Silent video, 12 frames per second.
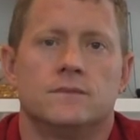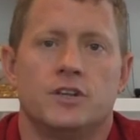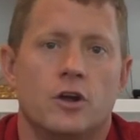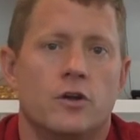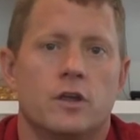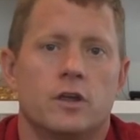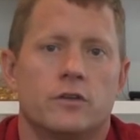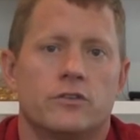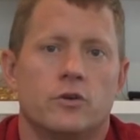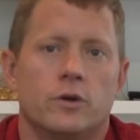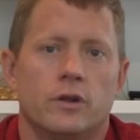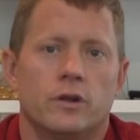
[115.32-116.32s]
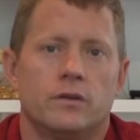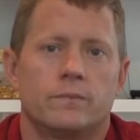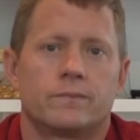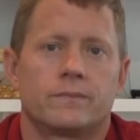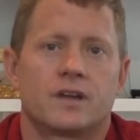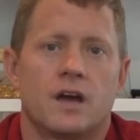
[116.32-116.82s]
you know, so it, it
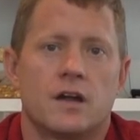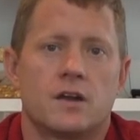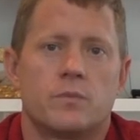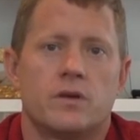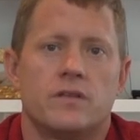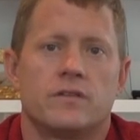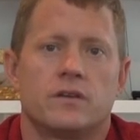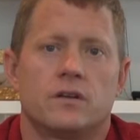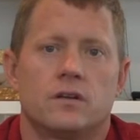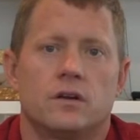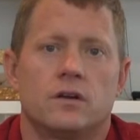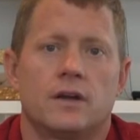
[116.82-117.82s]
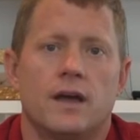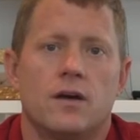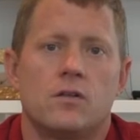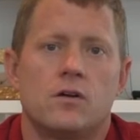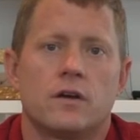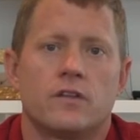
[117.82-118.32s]
kind of depends on, on
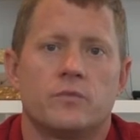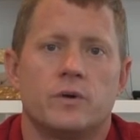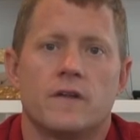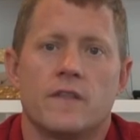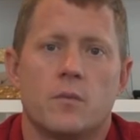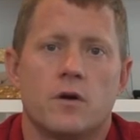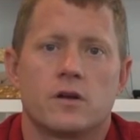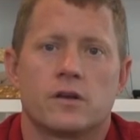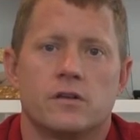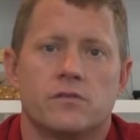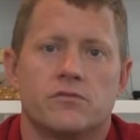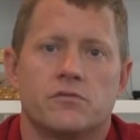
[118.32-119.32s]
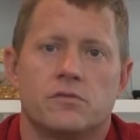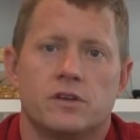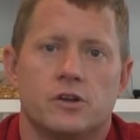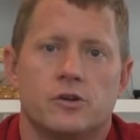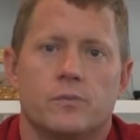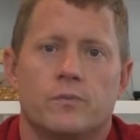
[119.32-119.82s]
how long it's been on the market. If
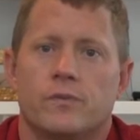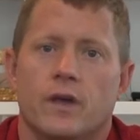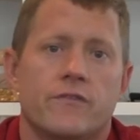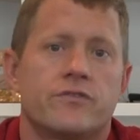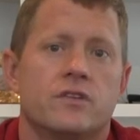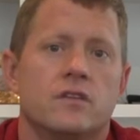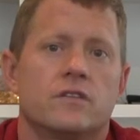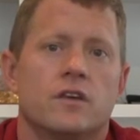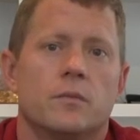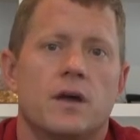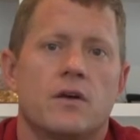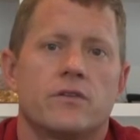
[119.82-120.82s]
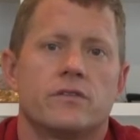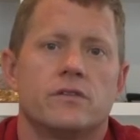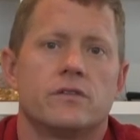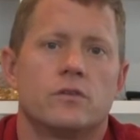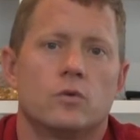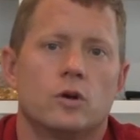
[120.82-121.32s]
you know, I've seen some
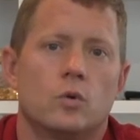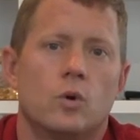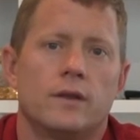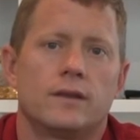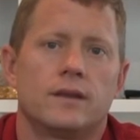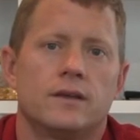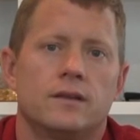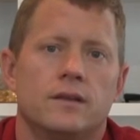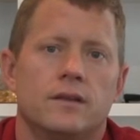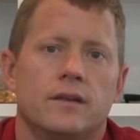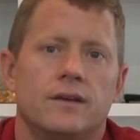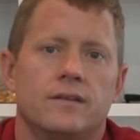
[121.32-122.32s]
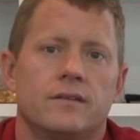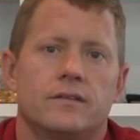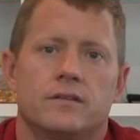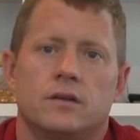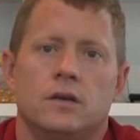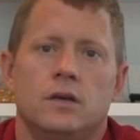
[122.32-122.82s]
houses and, and one lately that's